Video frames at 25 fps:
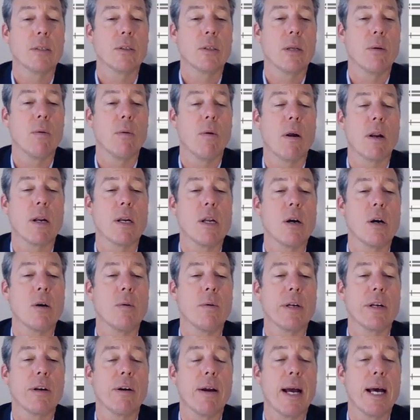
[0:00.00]
All right, so they
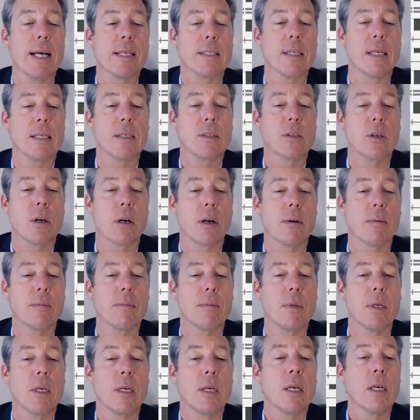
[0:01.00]
want to know what your assets
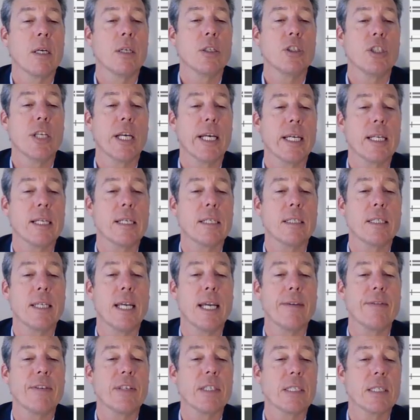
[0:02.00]
are.
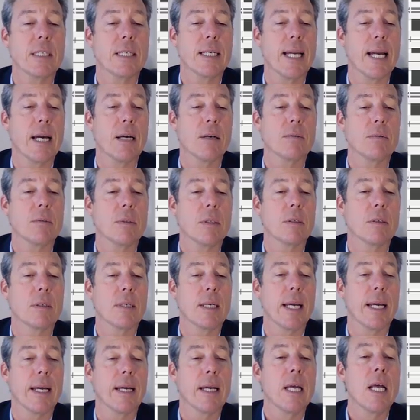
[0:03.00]
Checking and savings account,
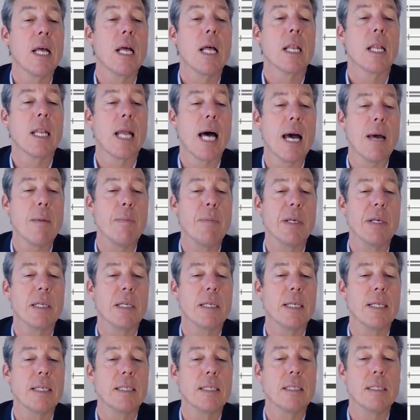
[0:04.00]
okay.
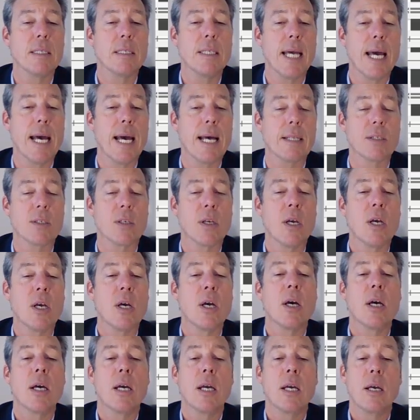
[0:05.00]
Liabilities and
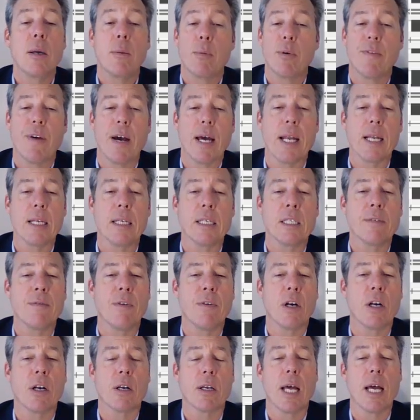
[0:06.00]
debts. Provide
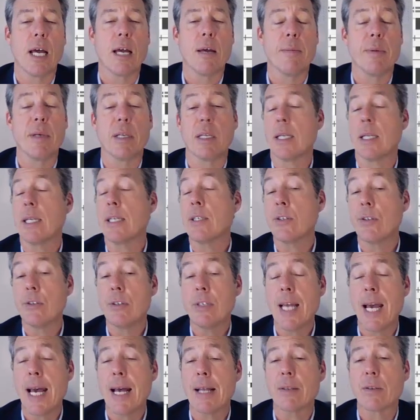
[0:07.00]
a list of all your
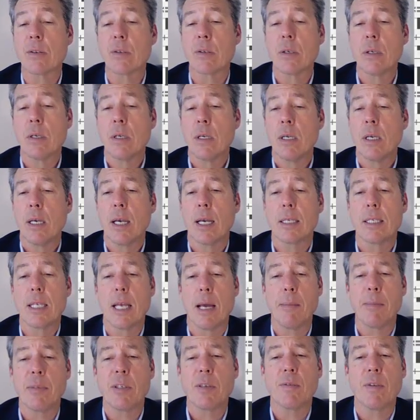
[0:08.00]
liabilities or debts.
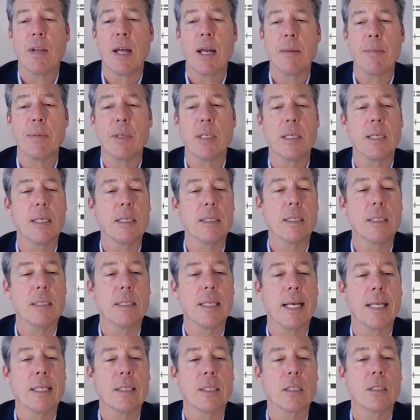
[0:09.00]
Examples of
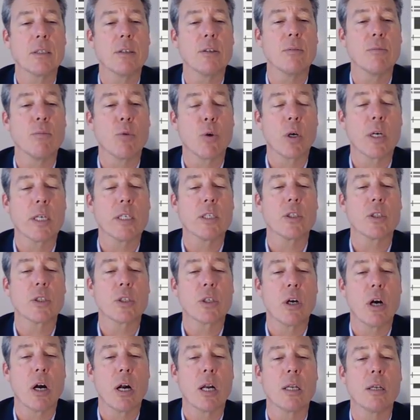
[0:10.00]
liabilities and debts include
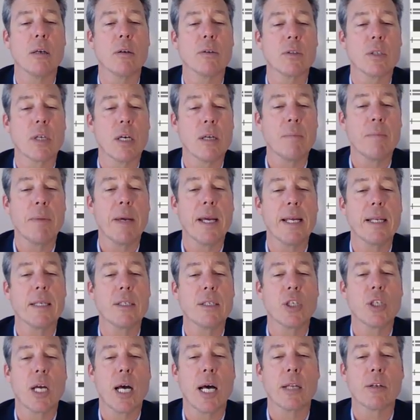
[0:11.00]
mortgages, car loans,
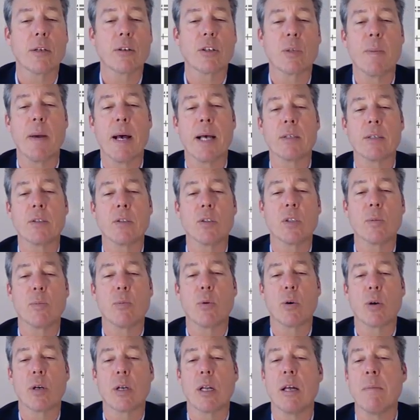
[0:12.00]
unpaid child or
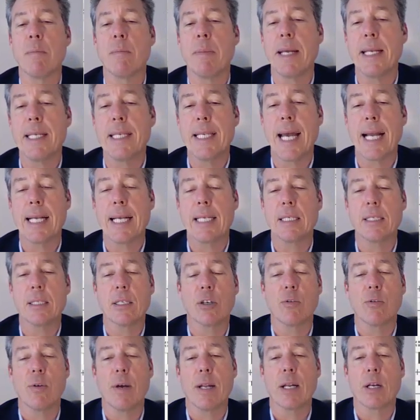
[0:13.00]
spousal support, unpaid
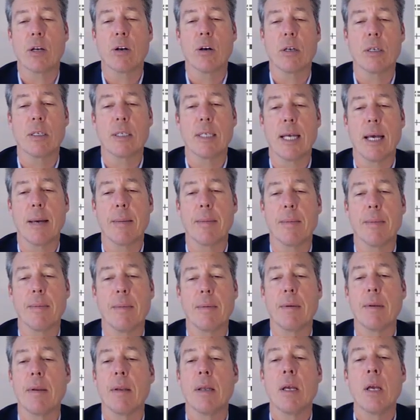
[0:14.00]
taxes, and credit card
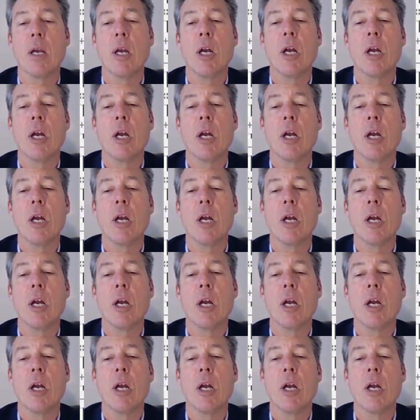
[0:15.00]
debt.